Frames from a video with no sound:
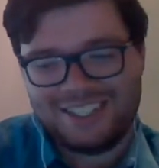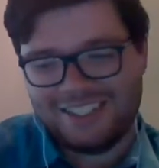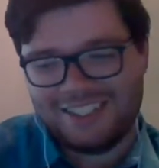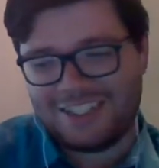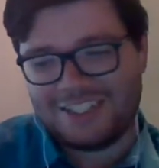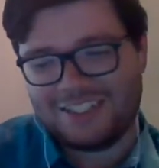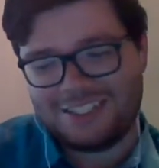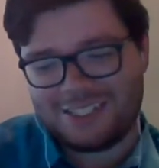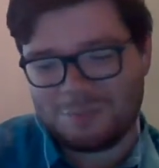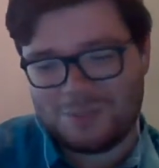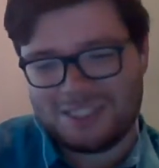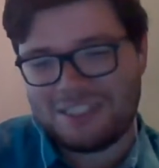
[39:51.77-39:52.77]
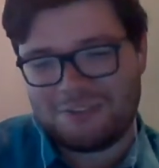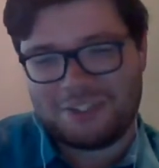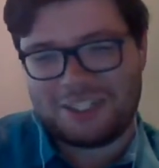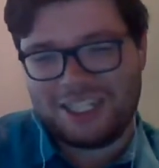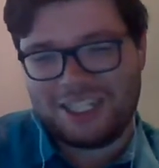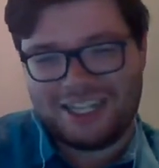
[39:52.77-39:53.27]
They couldn't
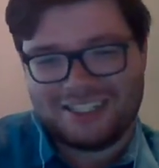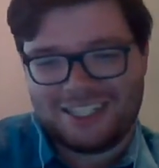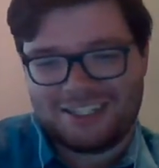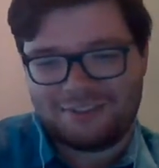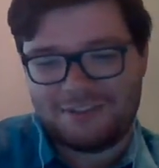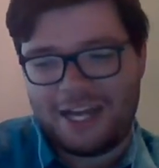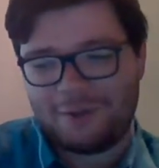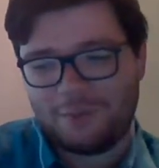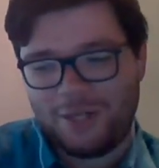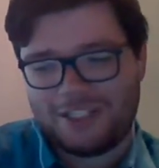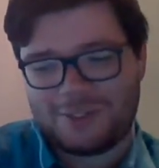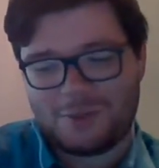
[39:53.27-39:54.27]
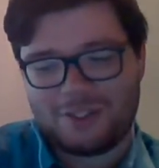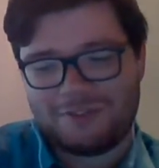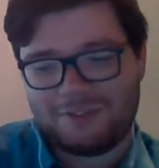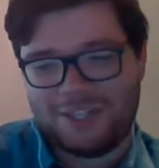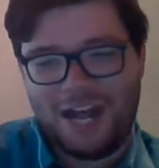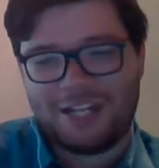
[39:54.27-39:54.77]
specifically identify what sort
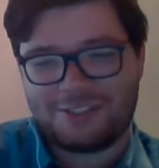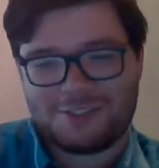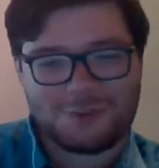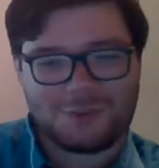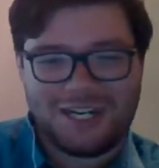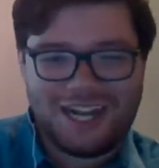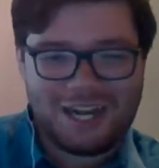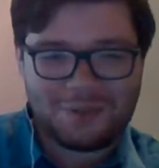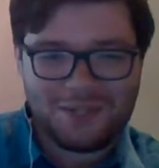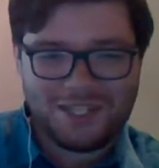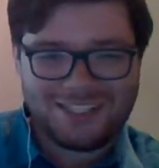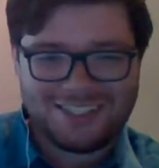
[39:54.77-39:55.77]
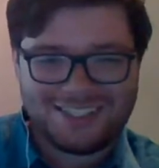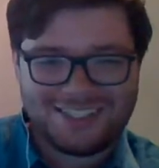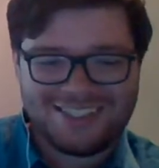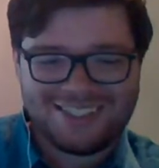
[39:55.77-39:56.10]
of not straight I was.